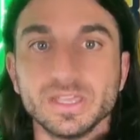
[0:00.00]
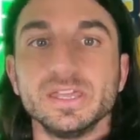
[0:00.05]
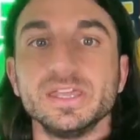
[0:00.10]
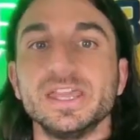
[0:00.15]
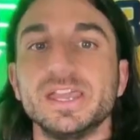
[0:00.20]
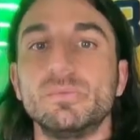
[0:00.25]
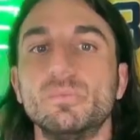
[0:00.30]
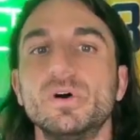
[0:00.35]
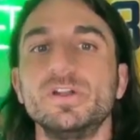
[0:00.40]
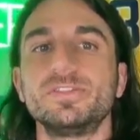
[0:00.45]

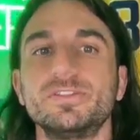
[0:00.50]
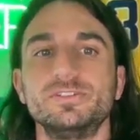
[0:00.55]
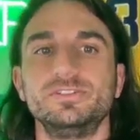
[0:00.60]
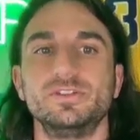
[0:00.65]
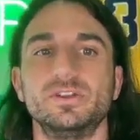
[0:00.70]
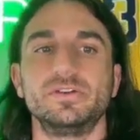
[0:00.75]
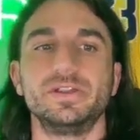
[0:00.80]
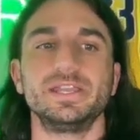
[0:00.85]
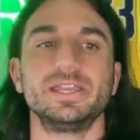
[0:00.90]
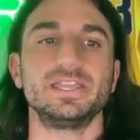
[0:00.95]
And what they're
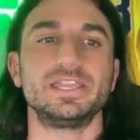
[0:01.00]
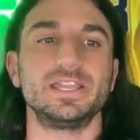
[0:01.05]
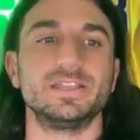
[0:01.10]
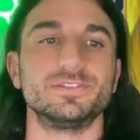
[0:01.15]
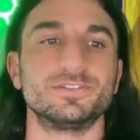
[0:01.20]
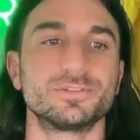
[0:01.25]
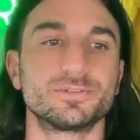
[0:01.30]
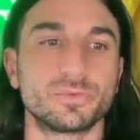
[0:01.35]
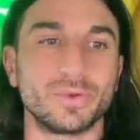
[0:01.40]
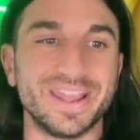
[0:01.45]
doing, again,
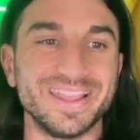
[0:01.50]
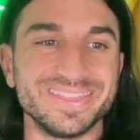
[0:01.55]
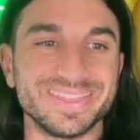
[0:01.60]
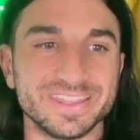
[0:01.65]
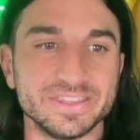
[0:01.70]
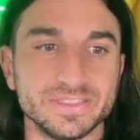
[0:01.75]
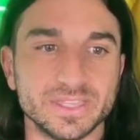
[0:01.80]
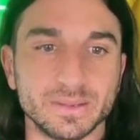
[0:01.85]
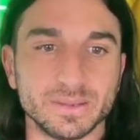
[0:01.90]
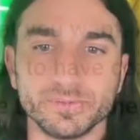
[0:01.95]
strength
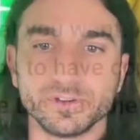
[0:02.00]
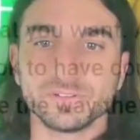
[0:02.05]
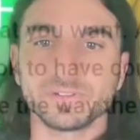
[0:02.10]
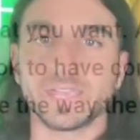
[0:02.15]
in numbers,